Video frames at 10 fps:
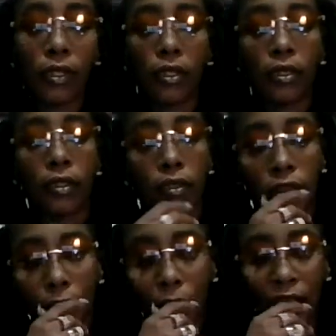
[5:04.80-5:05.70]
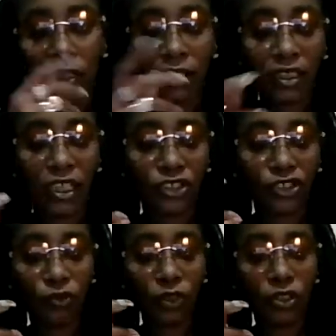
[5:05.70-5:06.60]
somebody's not
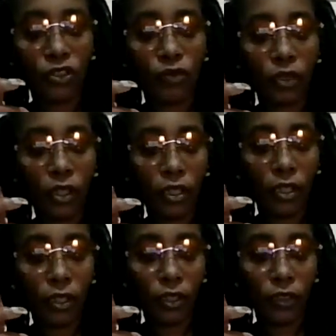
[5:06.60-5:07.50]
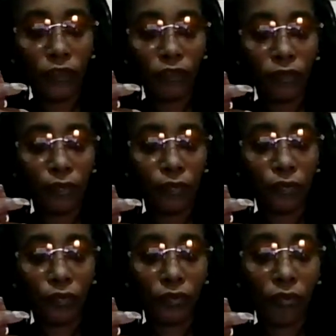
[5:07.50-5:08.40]
showing you love
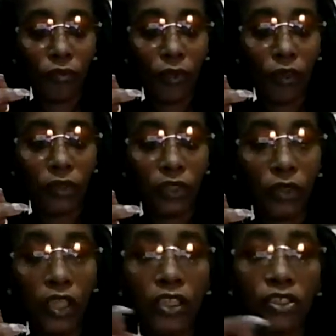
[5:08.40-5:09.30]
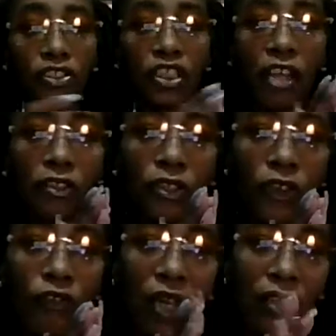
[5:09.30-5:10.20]
so they can shatter your
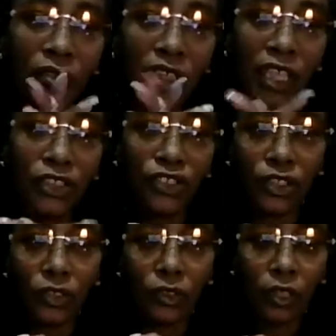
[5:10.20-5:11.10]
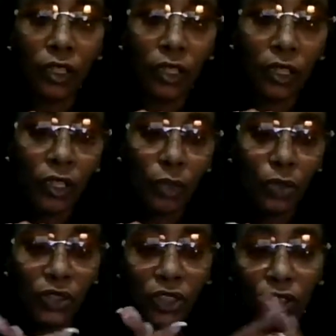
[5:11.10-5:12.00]
foundation. But see,
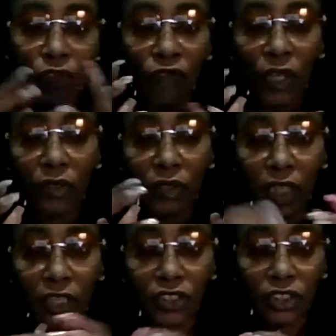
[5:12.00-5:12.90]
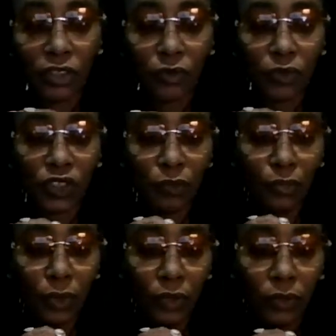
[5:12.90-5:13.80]
your foundation was
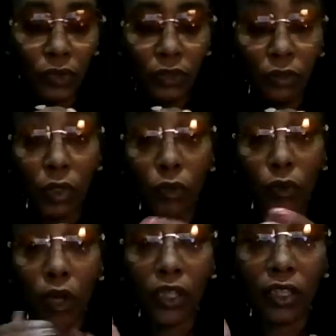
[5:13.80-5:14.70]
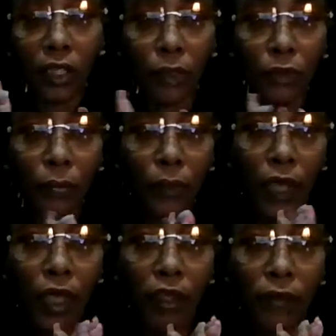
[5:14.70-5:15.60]
built on walking that middle
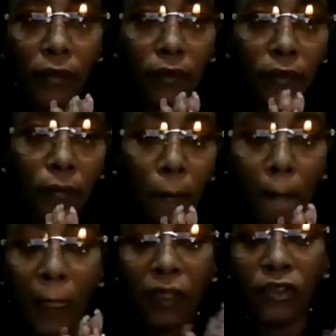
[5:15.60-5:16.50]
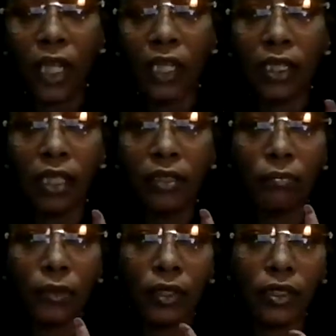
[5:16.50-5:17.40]
path. And you got it out the
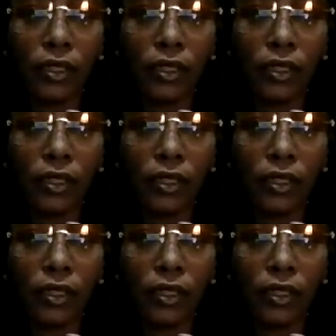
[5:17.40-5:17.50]
mud.